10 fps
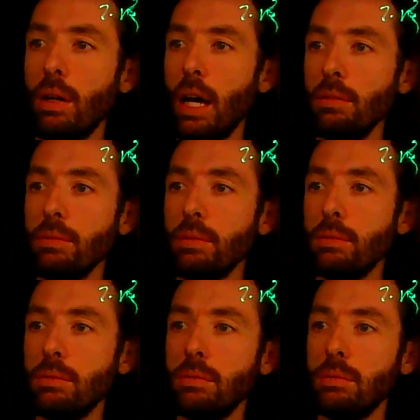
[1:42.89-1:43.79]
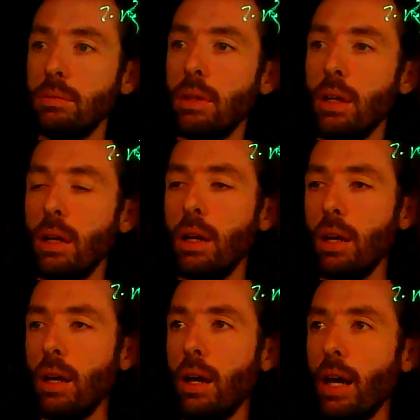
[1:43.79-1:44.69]
f.
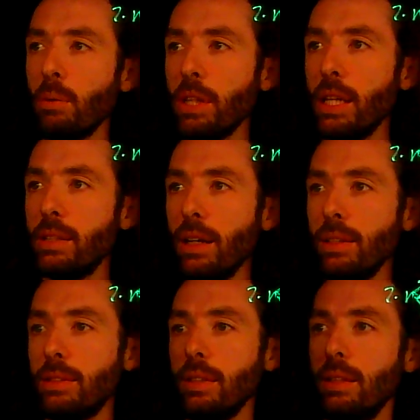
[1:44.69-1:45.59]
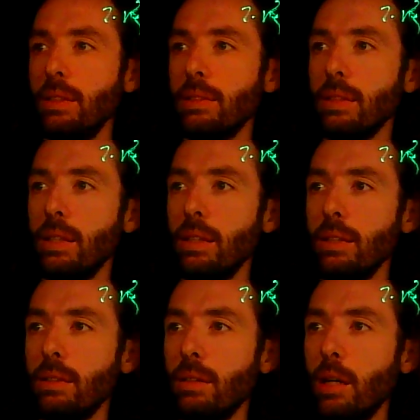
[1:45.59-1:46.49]
And what that does is
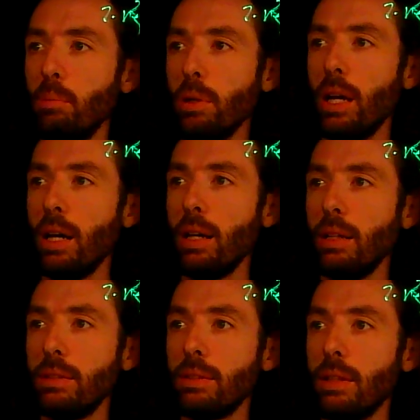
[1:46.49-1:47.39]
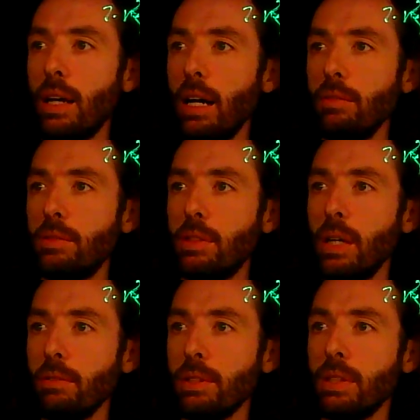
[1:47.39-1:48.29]
it applies f to
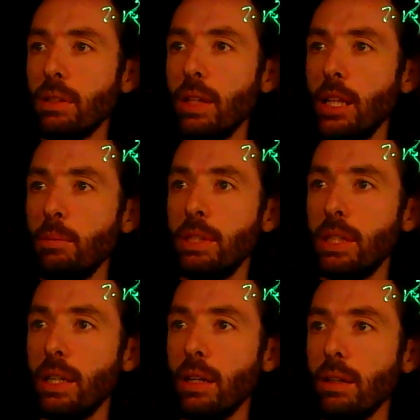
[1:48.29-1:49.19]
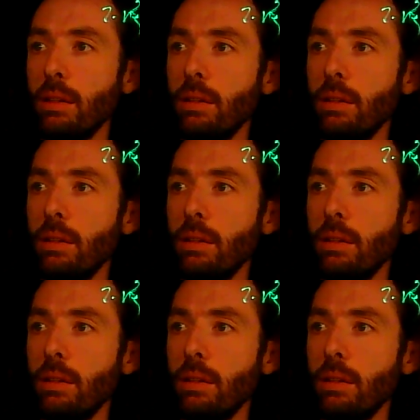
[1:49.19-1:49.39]
every single element here.